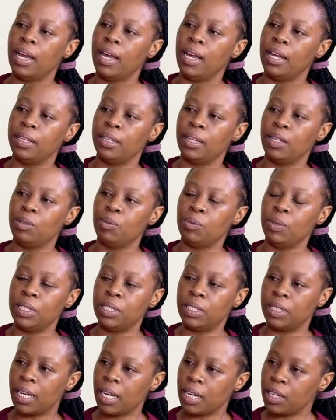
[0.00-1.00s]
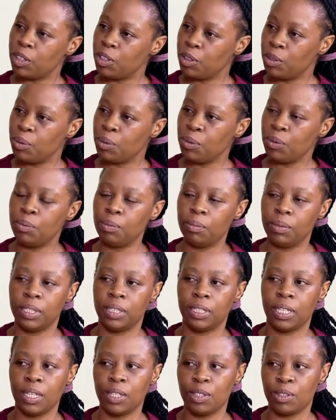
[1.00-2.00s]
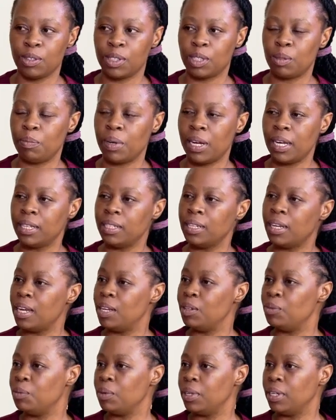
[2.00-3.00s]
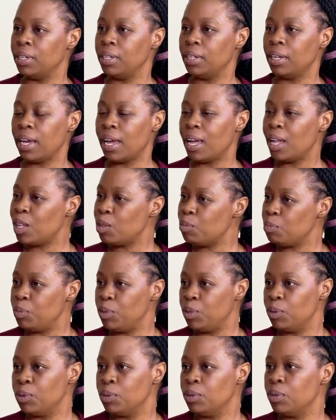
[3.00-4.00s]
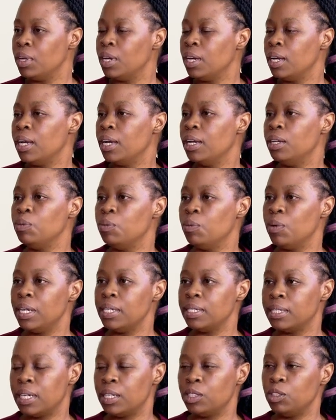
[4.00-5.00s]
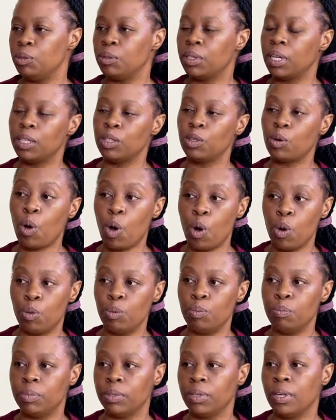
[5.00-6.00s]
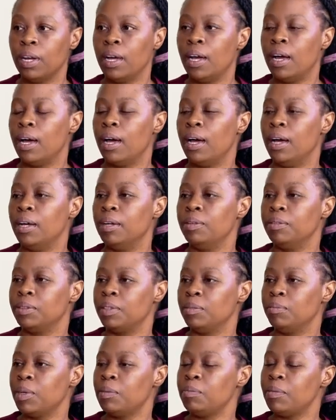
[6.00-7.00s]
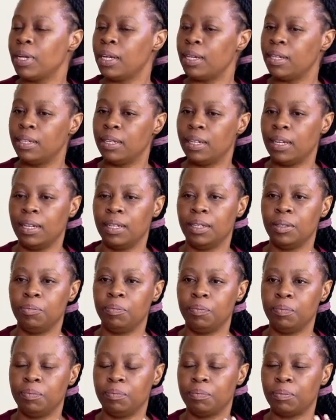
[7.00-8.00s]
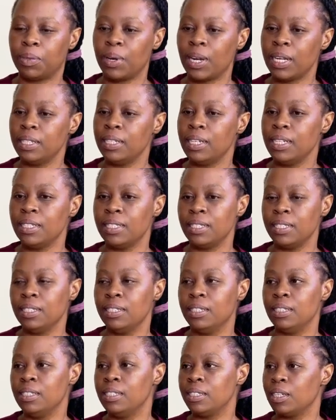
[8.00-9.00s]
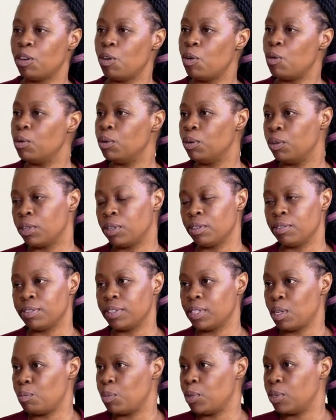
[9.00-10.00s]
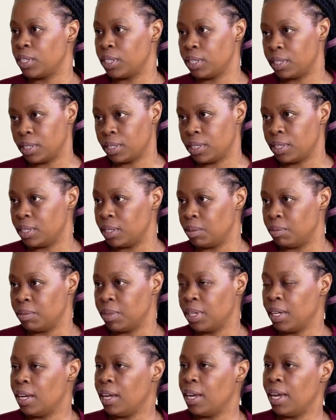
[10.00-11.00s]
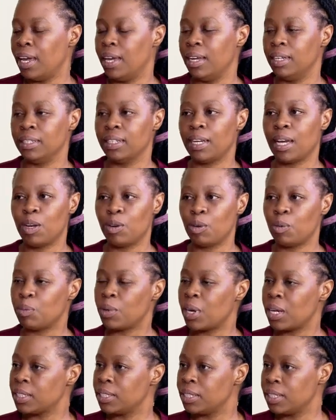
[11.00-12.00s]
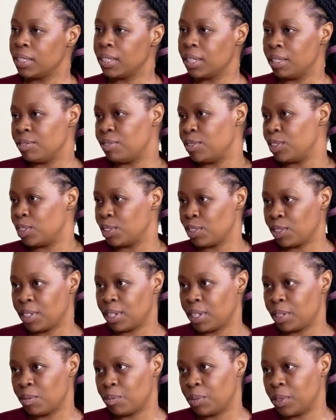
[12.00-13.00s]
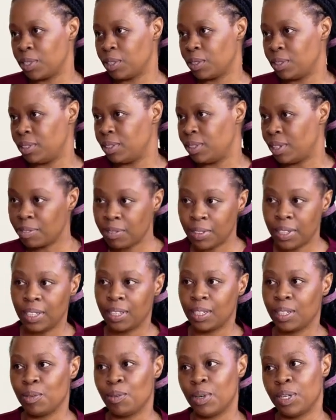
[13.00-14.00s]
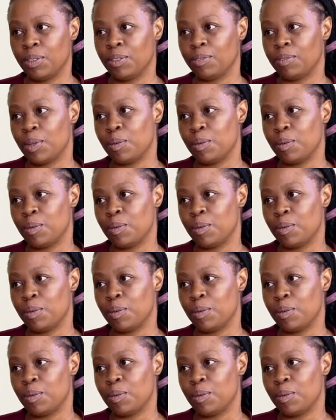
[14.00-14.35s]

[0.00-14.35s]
and then we check you, we check your spine, and we help you in ways that you can cope. Remember, pregnancy needs a whole lot of support system, and chiropractic and physiotherapy is definitely one of